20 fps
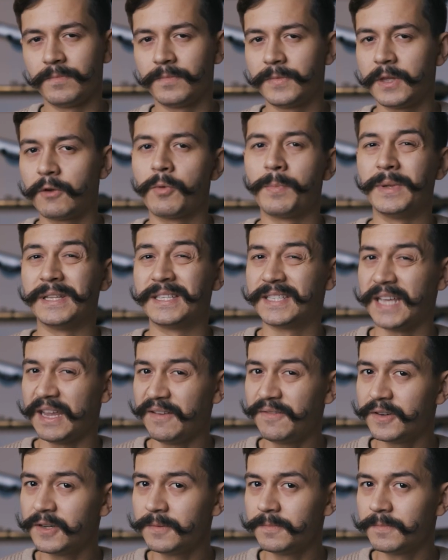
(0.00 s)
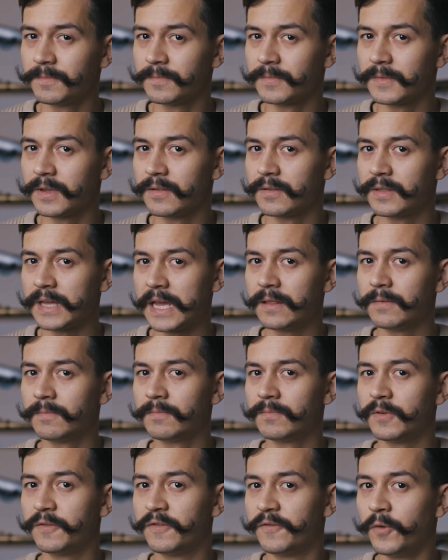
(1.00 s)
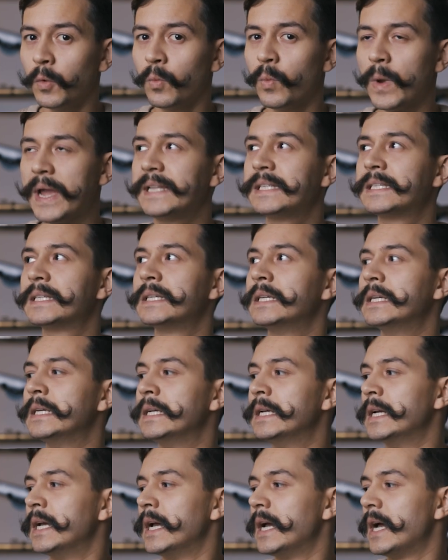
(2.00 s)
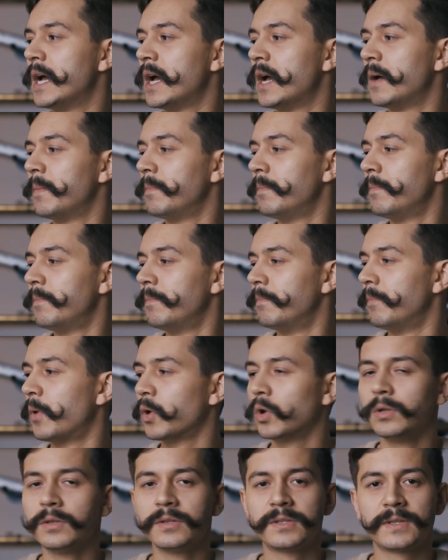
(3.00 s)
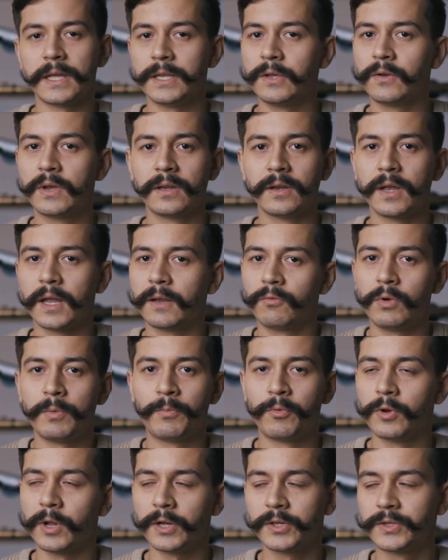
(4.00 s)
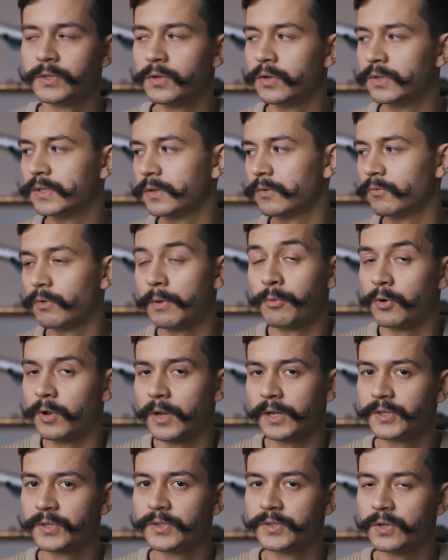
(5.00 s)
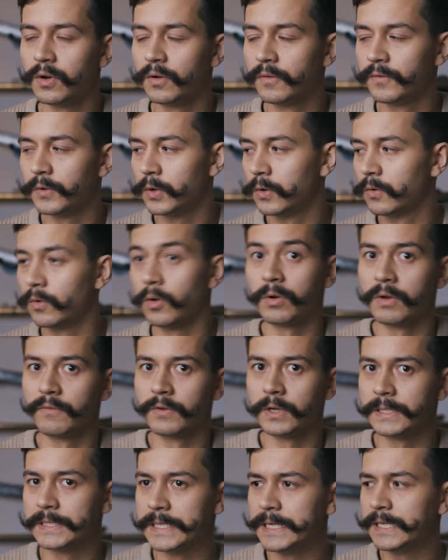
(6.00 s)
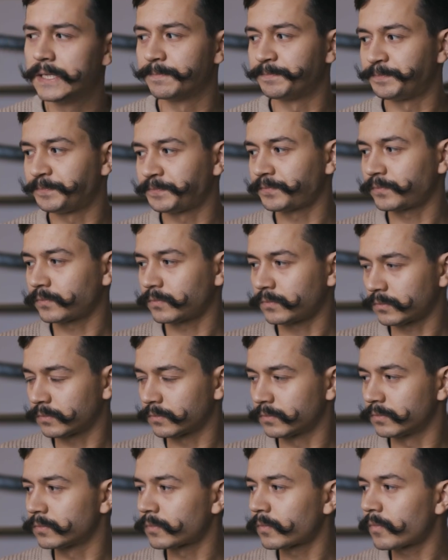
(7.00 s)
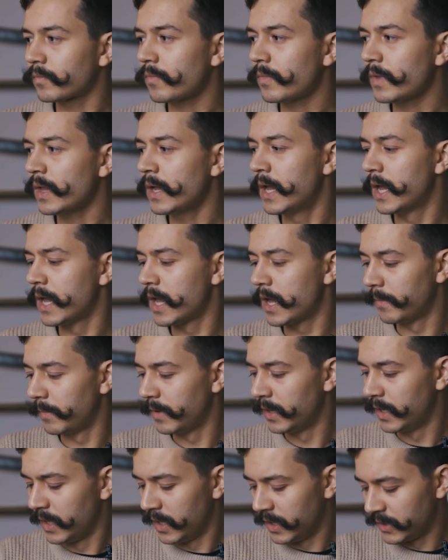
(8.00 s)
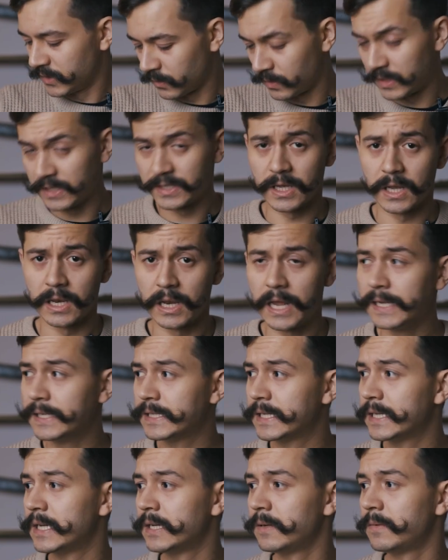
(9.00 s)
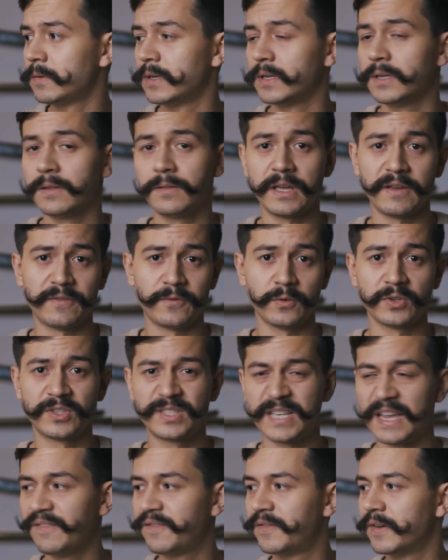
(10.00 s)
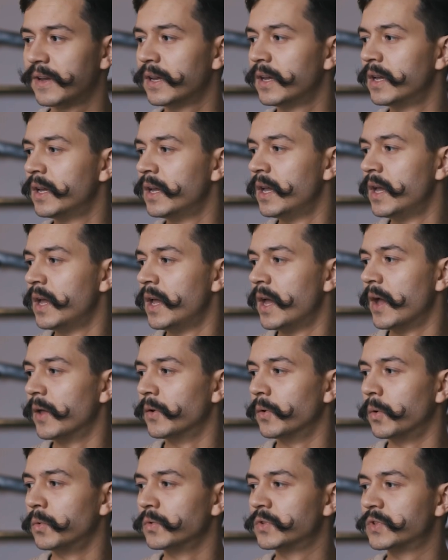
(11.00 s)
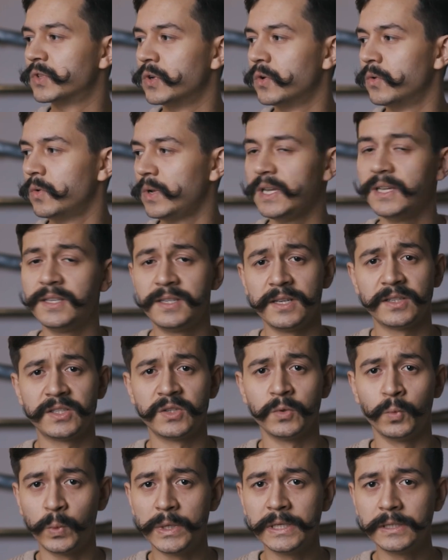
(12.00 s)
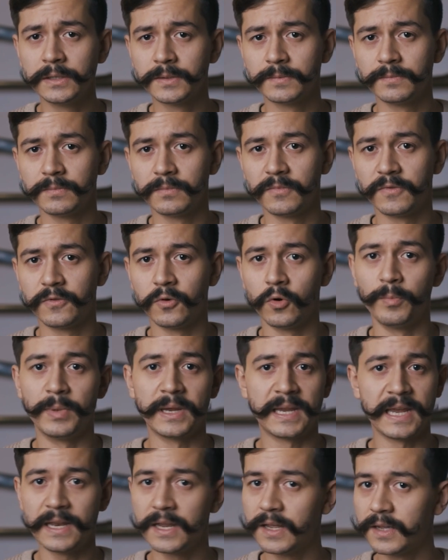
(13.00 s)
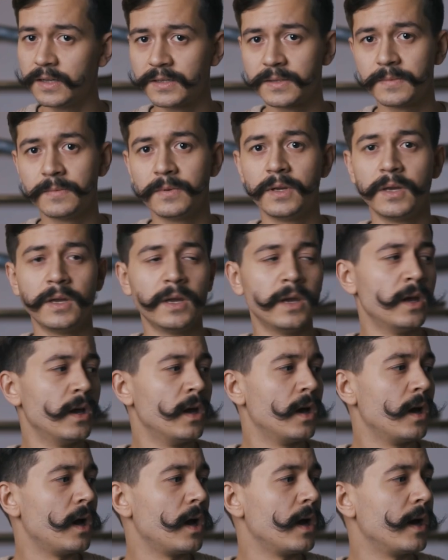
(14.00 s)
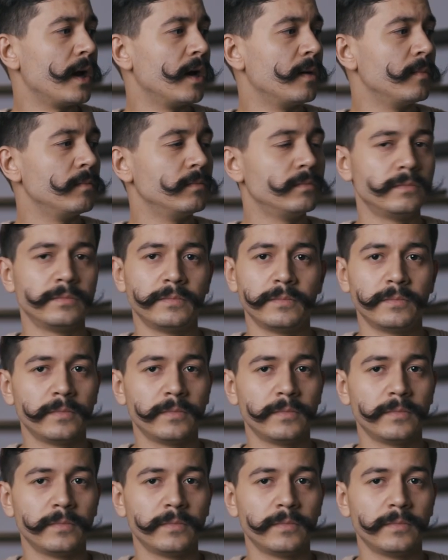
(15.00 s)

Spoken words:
they're a bit safer than the full weight models that you can get reproductions of, you know, or even antiques. So these are lighter, therefore safer, and also easier to wield for beginners. And